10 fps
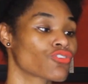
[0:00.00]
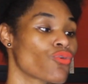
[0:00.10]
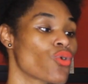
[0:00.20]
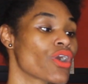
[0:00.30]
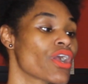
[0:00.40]

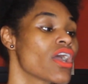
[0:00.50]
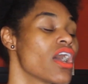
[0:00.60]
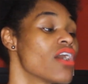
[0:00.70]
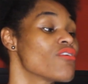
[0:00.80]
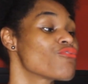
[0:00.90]
for
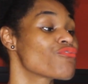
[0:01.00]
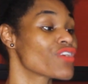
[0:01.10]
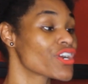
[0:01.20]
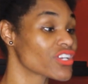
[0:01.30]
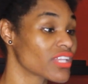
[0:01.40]

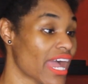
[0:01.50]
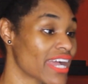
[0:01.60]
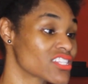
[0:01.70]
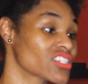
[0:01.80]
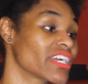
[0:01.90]

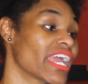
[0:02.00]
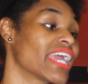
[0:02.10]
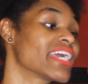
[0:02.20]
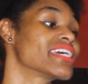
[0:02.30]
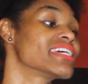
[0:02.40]
fertilizer
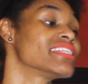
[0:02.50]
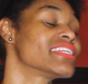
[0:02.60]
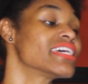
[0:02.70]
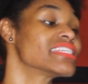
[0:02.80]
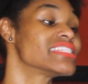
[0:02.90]

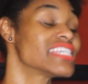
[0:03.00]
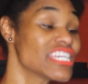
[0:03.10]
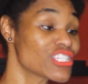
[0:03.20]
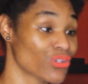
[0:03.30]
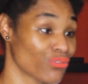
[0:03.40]
and
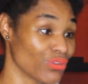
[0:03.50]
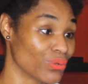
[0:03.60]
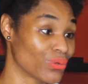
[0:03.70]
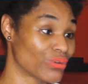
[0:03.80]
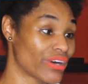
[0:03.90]
diesel
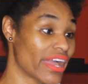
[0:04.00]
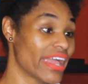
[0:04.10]
fuel